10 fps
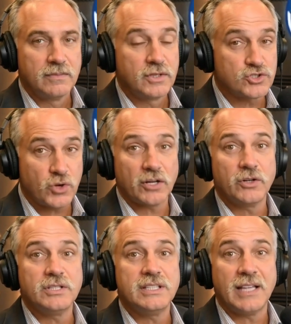The
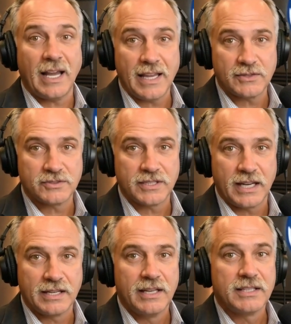striker did not
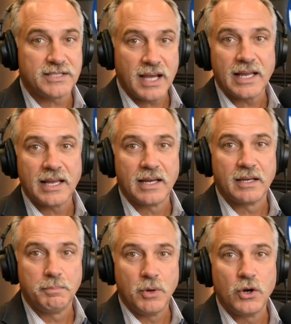hesitate, sliding a
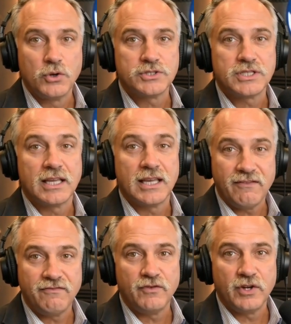composed,
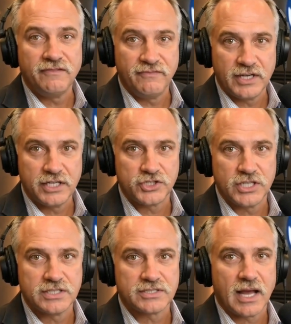left-footed finish
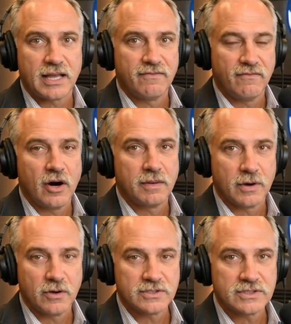inside the far
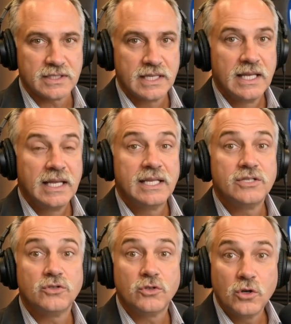post.
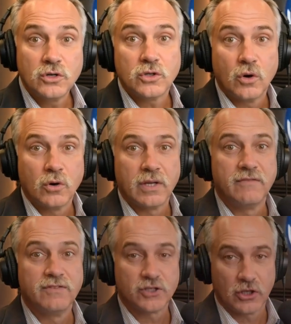His 3rd goal
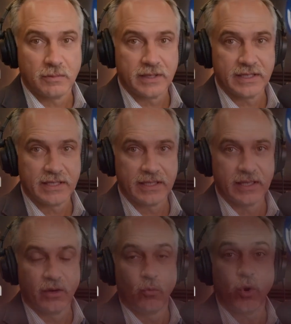of the tournament.
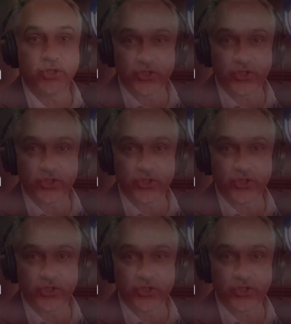1